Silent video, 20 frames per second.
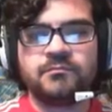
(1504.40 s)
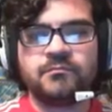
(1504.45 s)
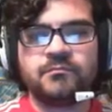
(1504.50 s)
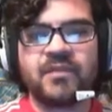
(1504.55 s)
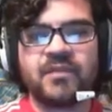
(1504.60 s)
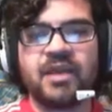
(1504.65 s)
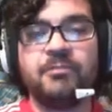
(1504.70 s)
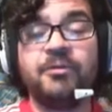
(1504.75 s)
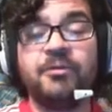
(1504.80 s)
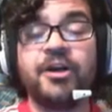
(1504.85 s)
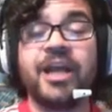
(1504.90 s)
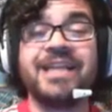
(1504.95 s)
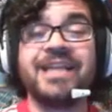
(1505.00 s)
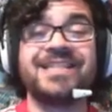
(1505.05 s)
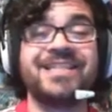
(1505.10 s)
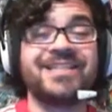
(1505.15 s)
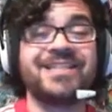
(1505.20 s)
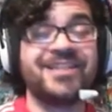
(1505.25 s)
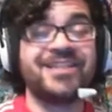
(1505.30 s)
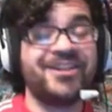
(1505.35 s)
and we're against
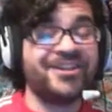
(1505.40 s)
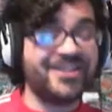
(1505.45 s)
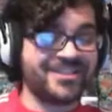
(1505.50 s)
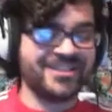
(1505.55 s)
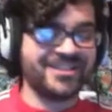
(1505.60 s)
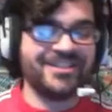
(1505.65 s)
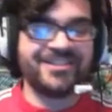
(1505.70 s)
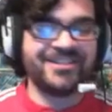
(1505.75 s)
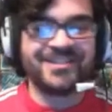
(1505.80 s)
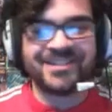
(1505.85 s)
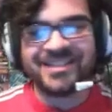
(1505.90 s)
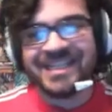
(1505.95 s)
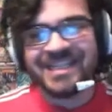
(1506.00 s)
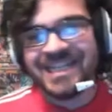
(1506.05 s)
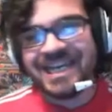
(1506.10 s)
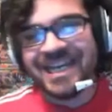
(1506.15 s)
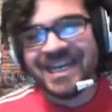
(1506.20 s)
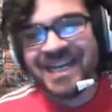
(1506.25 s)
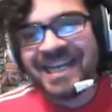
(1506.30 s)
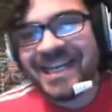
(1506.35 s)
Eternatus.
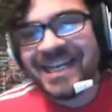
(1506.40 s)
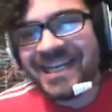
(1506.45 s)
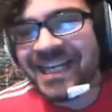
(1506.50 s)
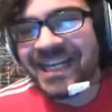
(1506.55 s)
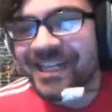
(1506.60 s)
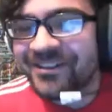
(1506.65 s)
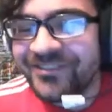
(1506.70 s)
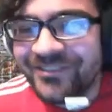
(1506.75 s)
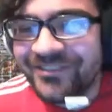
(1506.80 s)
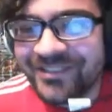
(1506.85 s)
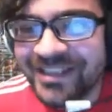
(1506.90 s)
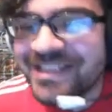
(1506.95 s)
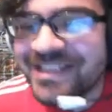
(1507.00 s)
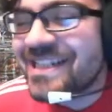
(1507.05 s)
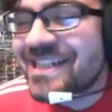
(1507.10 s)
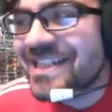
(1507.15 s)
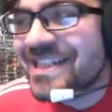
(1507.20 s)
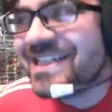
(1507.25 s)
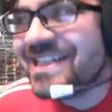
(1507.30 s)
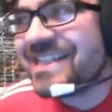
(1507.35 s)
Now, this
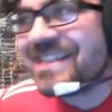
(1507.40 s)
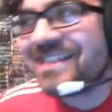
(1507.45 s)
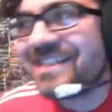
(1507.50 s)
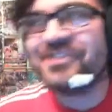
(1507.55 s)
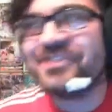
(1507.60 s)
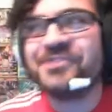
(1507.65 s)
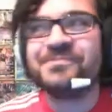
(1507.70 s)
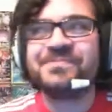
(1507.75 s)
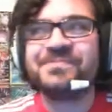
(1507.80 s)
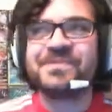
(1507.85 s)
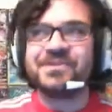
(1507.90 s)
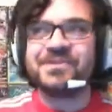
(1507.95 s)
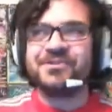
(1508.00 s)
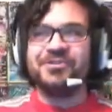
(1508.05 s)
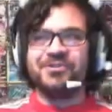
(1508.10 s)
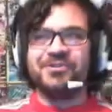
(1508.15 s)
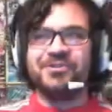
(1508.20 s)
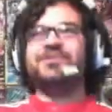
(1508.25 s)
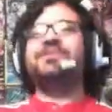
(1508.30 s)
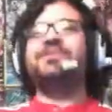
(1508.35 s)
is dubbed, or